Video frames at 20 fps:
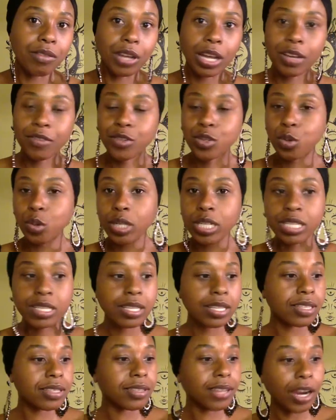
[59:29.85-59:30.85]
I have
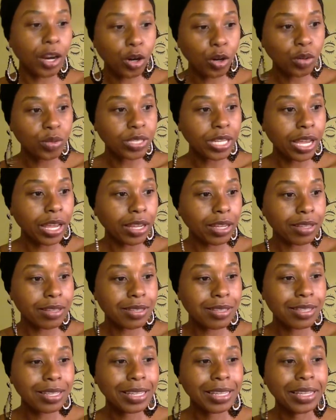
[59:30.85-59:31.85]
twenty-six tarot
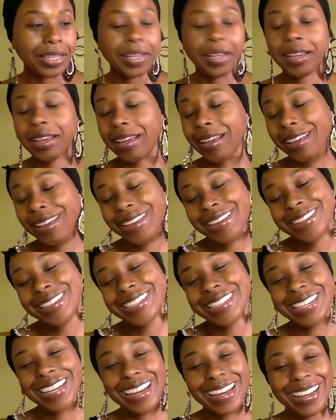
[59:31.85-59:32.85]
decks,
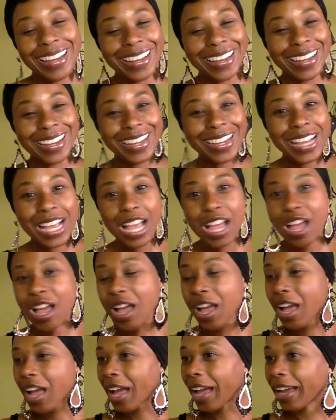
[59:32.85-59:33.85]
and uh,
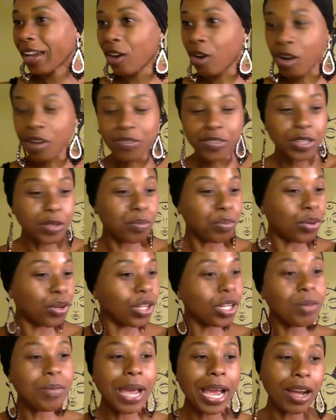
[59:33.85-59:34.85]
I often
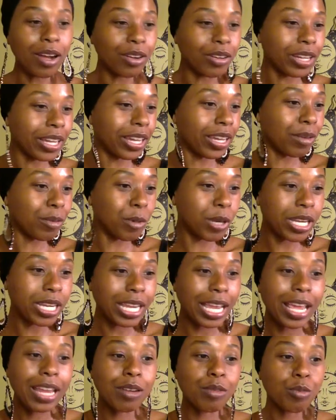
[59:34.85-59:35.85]
pull them out, and we
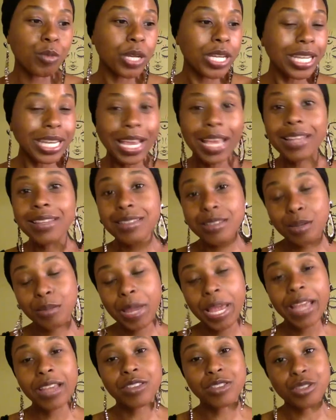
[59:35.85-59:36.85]
get we get some
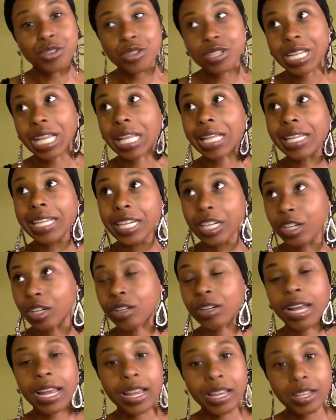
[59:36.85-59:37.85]
answers,
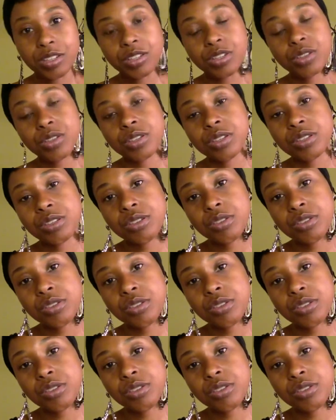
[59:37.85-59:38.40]
clear answers.